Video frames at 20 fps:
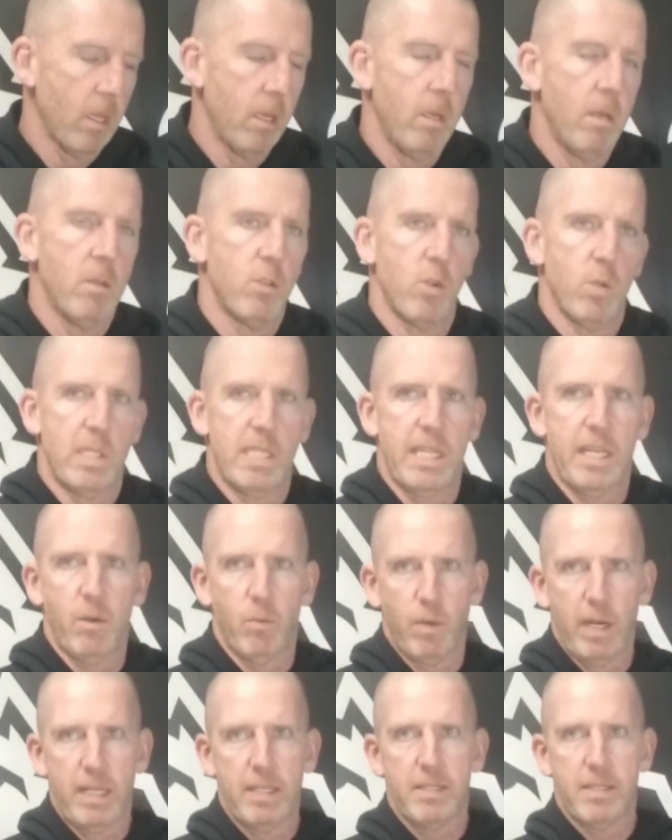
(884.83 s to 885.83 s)
So it's like a
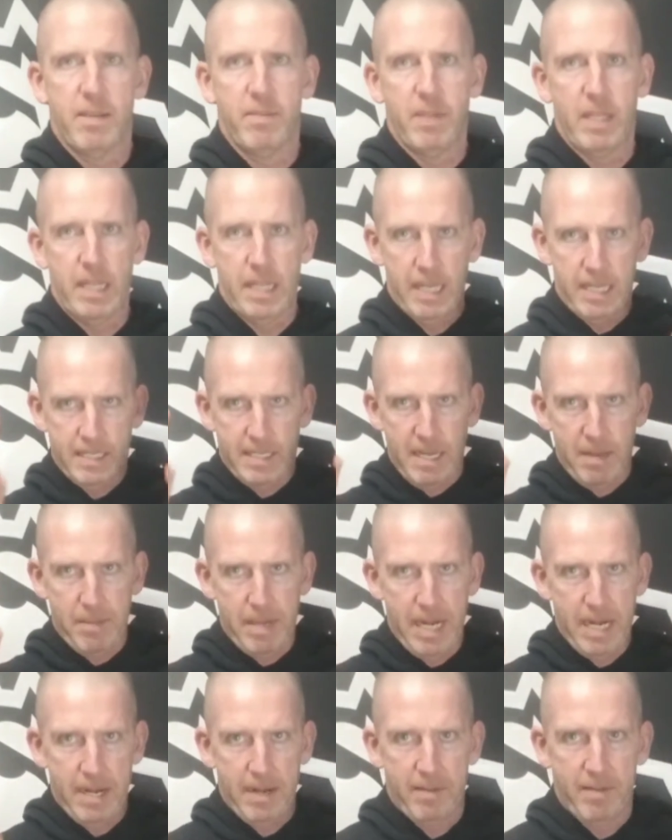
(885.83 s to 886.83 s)
relatively
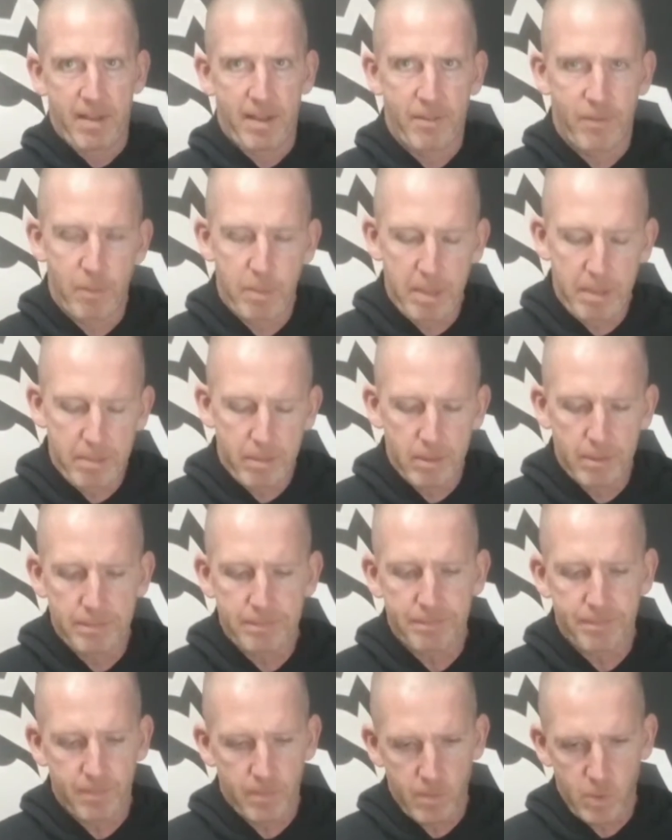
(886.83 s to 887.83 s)
intimidating thing for people.
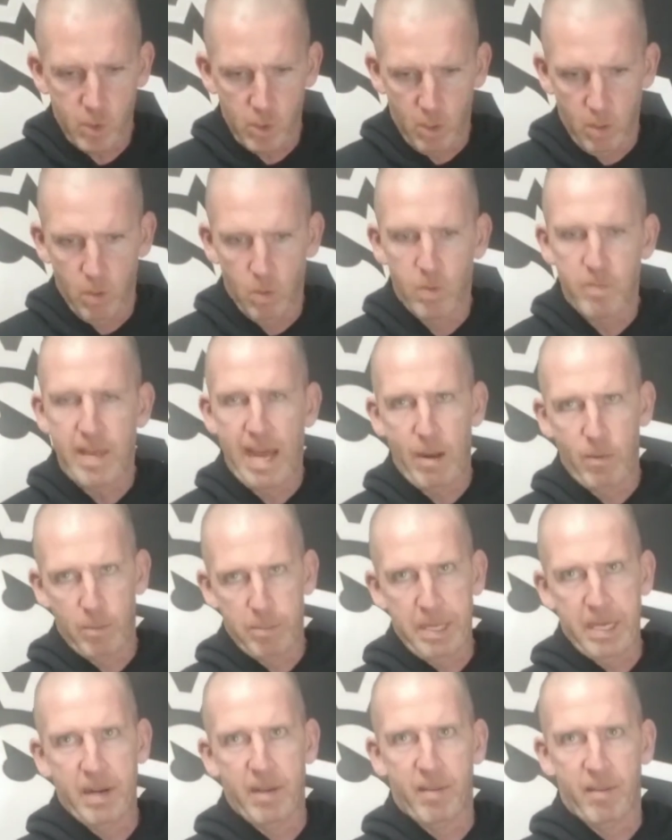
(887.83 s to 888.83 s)
So that would
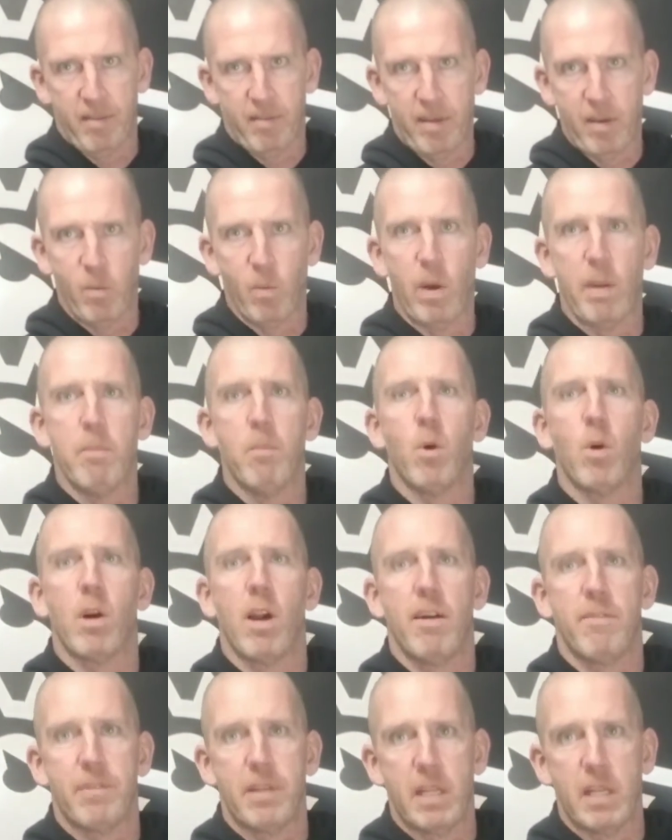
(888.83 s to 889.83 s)
be another thing where more
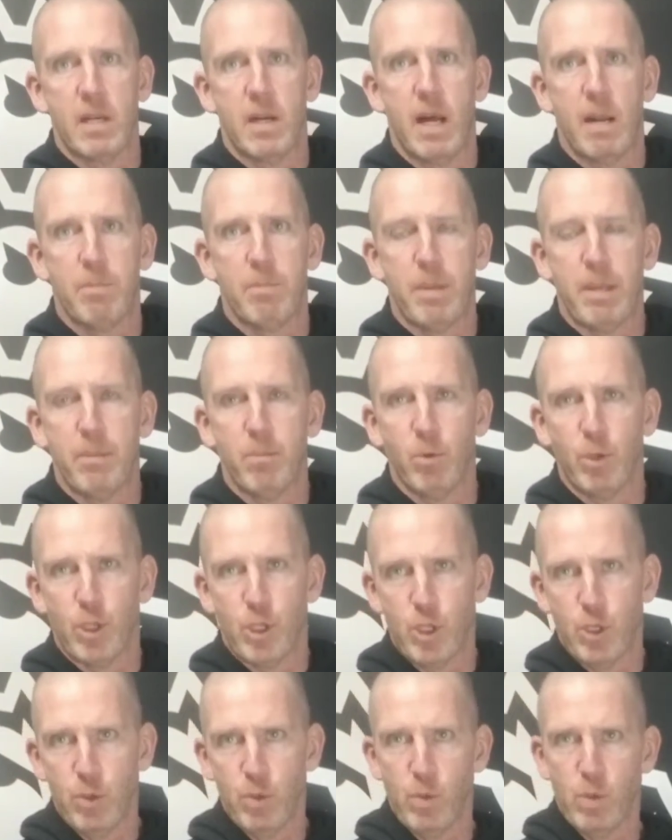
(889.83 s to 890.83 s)
often than not, people would
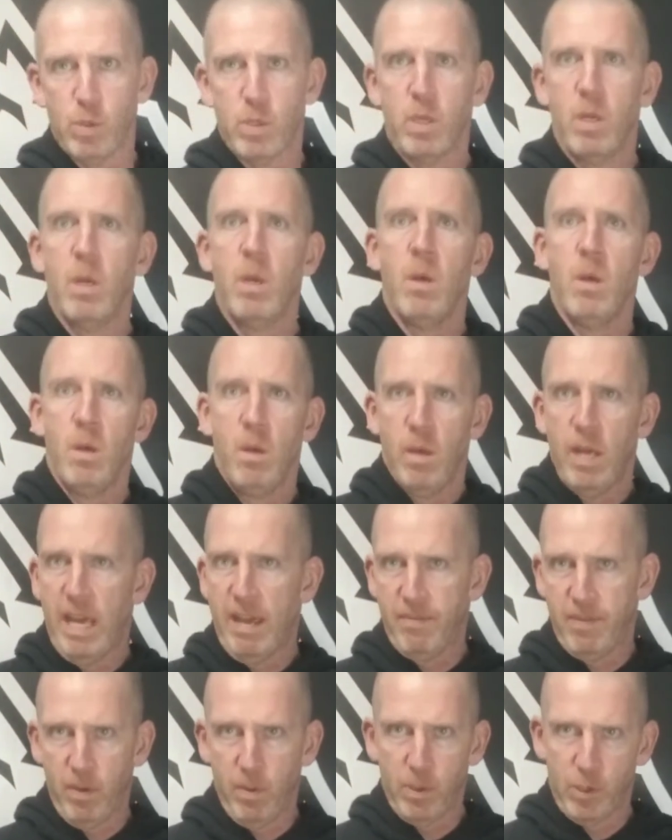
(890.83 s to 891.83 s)
choose, if
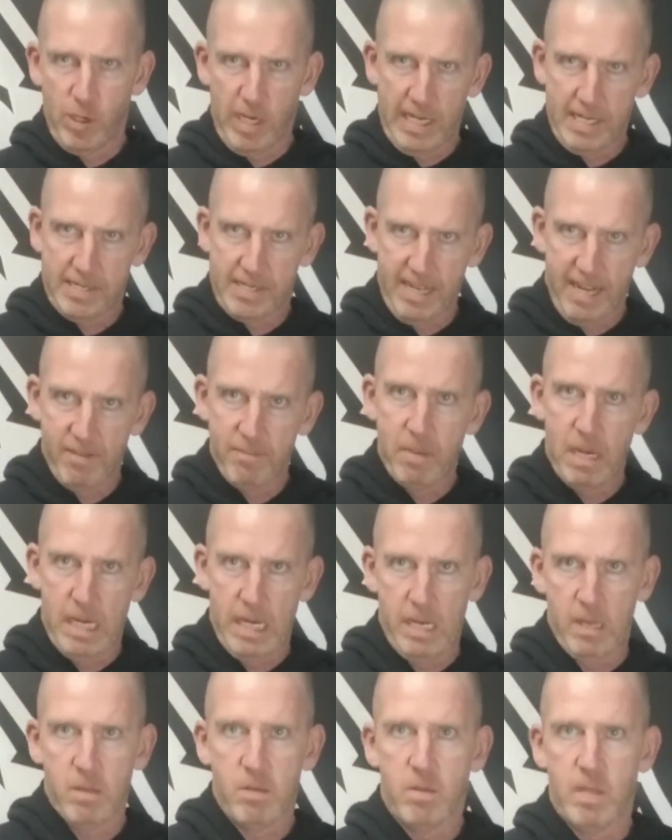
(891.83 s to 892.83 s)
they were trying to save
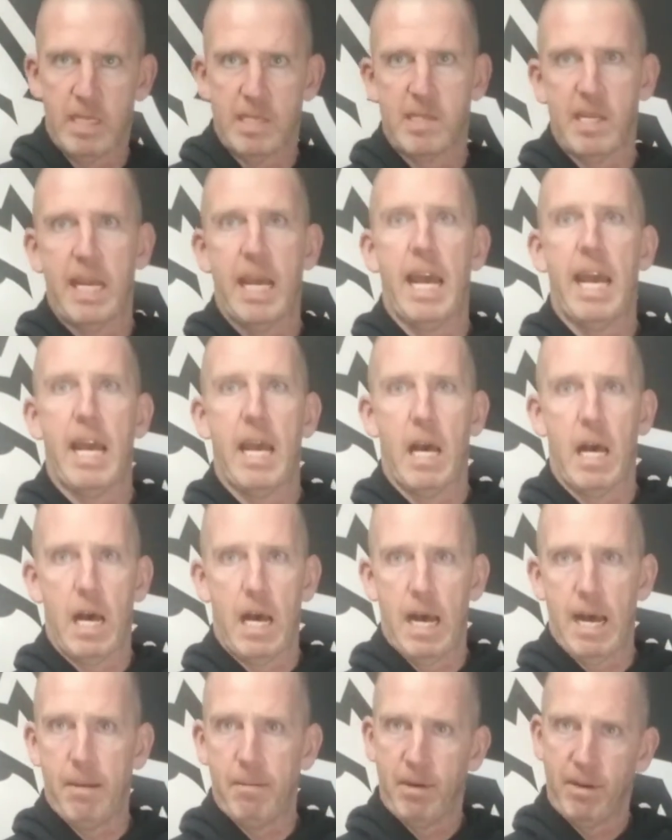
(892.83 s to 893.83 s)
money, they'd say, hey,
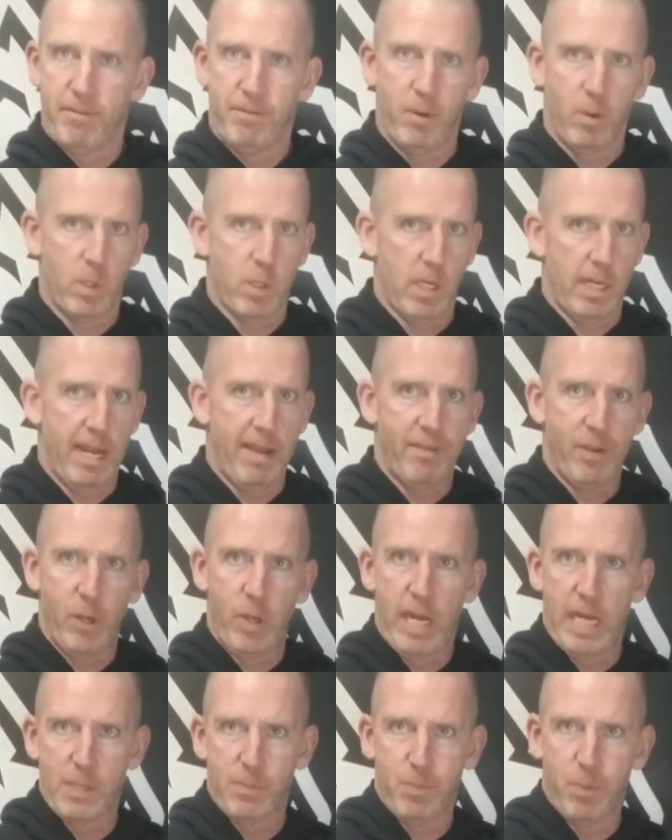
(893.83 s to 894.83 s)
I'm going to focus on having you
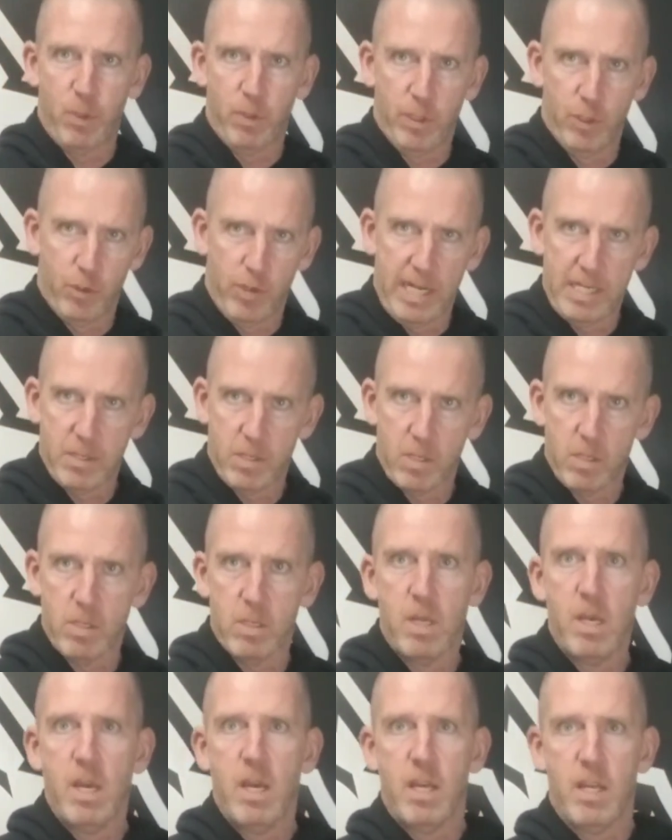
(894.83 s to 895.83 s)
guys pull the dressers,
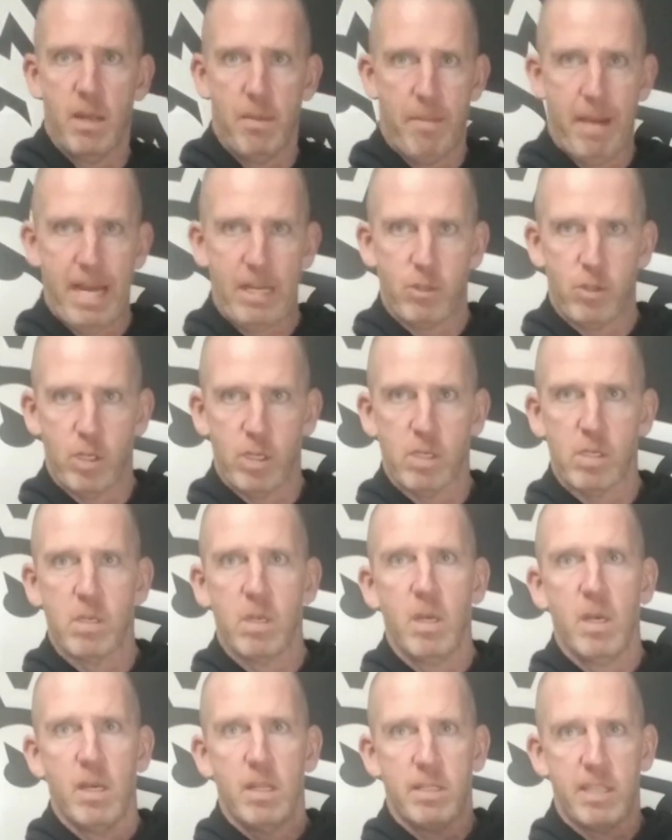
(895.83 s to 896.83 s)
the mattress,
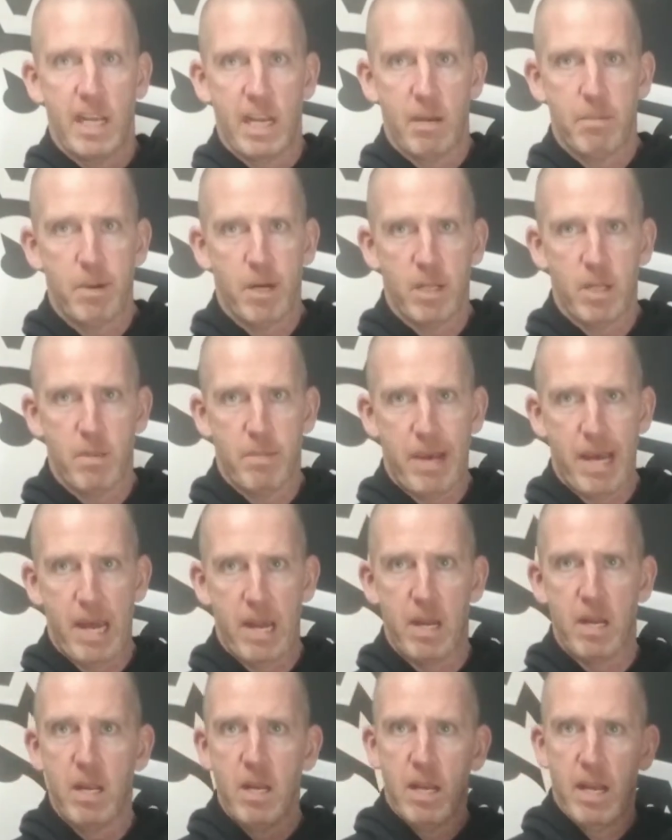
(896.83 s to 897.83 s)
take apart the
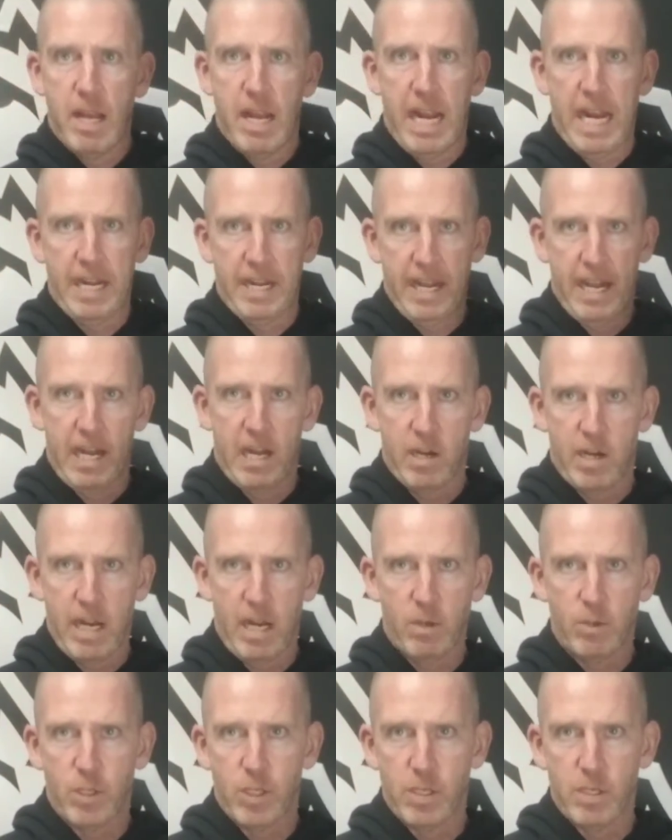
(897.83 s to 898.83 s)
bed, and get our
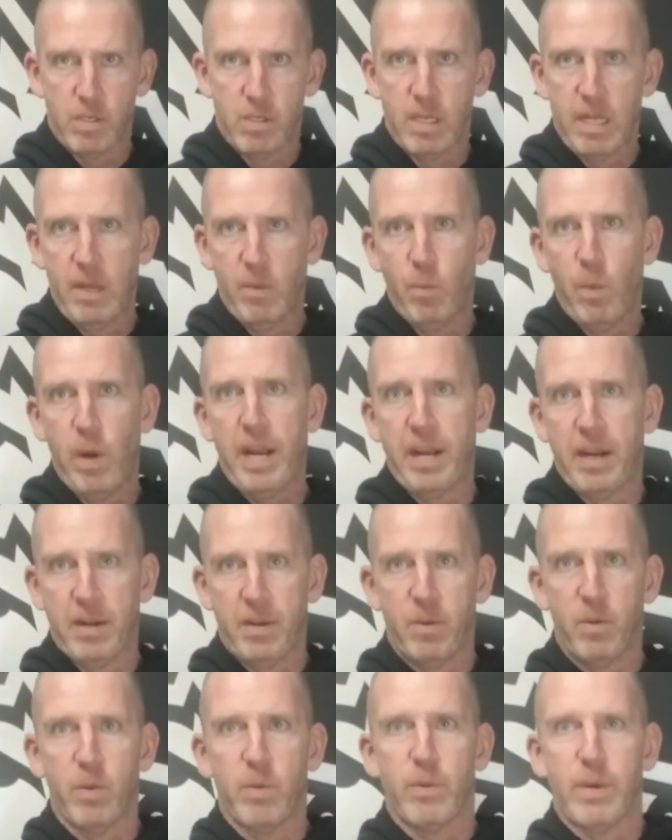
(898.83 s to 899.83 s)
couches, and we're going to
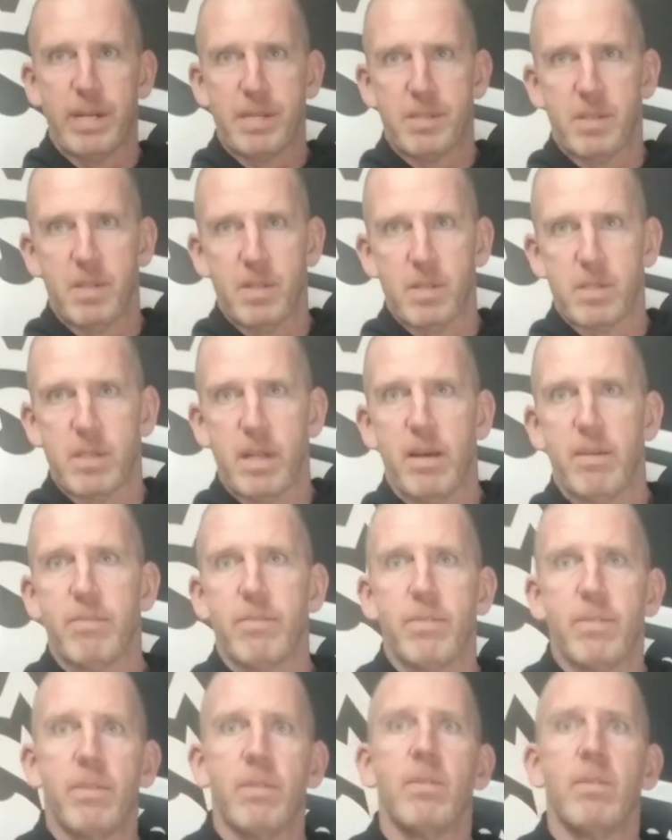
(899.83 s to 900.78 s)
do the rest of the stuff.